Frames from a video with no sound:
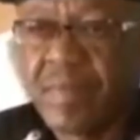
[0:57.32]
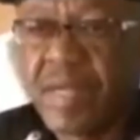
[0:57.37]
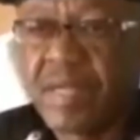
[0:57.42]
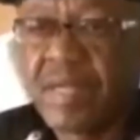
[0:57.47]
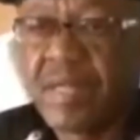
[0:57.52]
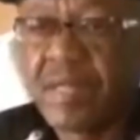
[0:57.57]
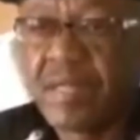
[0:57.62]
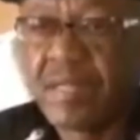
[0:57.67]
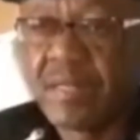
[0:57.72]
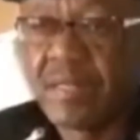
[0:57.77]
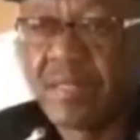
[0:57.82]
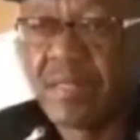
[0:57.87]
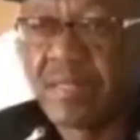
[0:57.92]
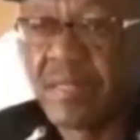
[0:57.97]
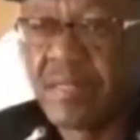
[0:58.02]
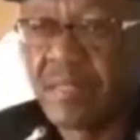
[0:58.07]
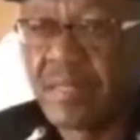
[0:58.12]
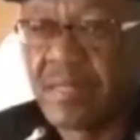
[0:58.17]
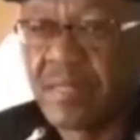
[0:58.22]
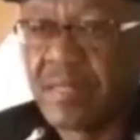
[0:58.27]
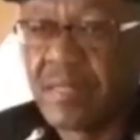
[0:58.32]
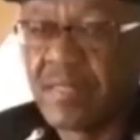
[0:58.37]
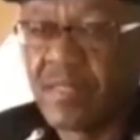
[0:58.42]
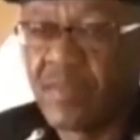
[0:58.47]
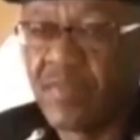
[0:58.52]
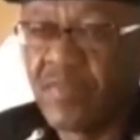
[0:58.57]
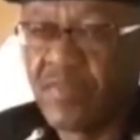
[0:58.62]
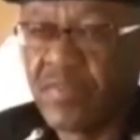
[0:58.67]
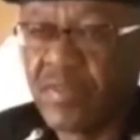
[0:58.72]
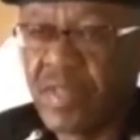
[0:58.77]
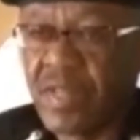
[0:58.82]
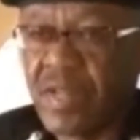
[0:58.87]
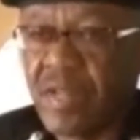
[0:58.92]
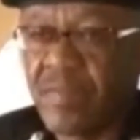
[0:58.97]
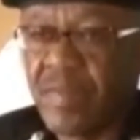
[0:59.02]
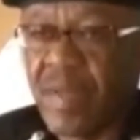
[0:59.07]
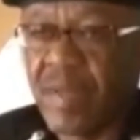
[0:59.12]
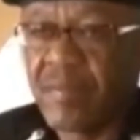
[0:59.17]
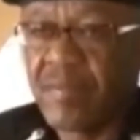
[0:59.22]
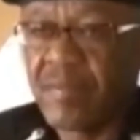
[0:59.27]
Per day. That's 50
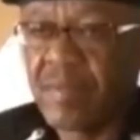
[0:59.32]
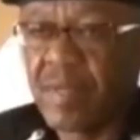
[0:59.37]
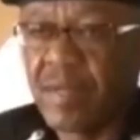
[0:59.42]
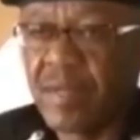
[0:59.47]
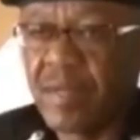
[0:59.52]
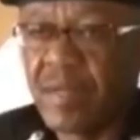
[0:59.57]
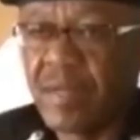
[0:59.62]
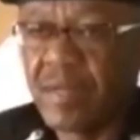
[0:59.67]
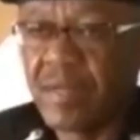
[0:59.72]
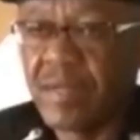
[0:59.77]
naira per meal.